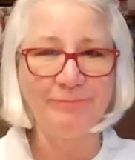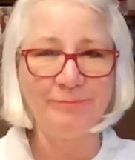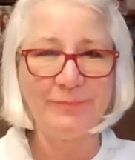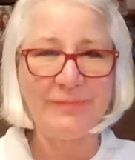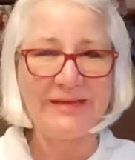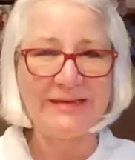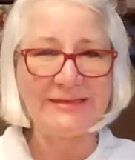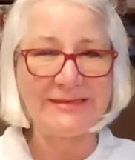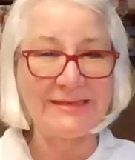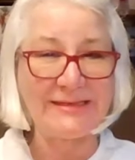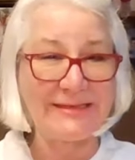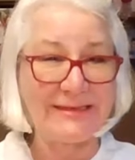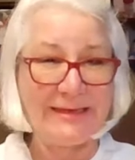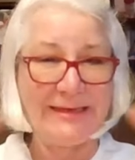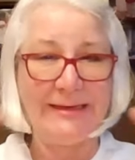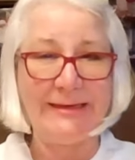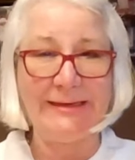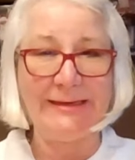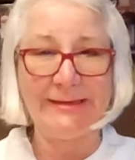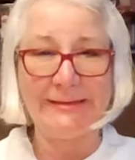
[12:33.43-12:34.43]
big
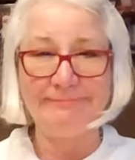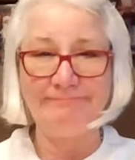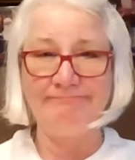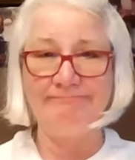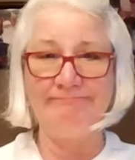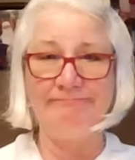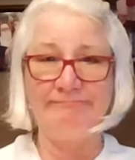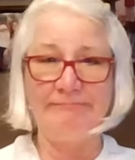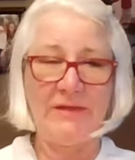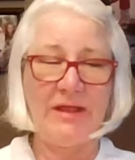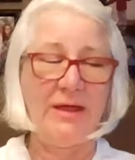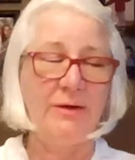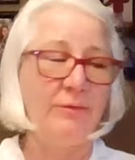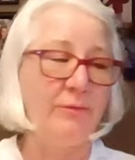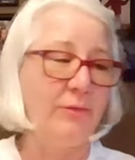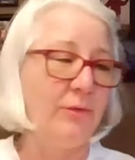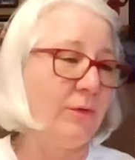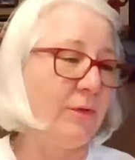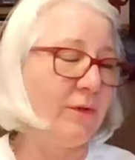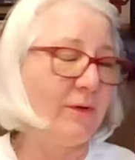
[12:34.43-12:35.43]
skein
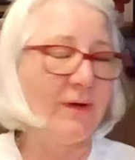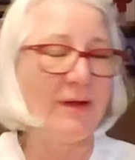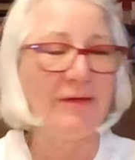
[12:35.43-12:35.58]
unruler.